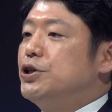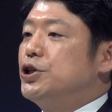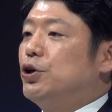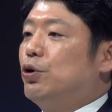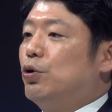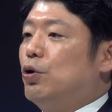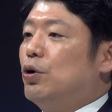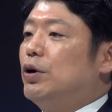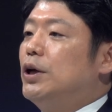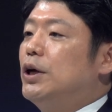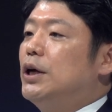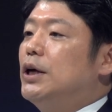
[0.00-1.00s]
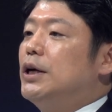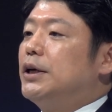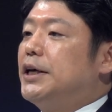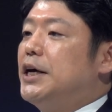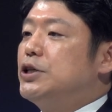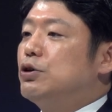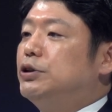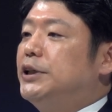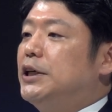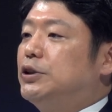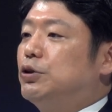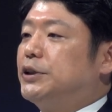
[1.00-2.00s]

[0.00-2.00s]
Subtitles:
which is a solid source of revenue.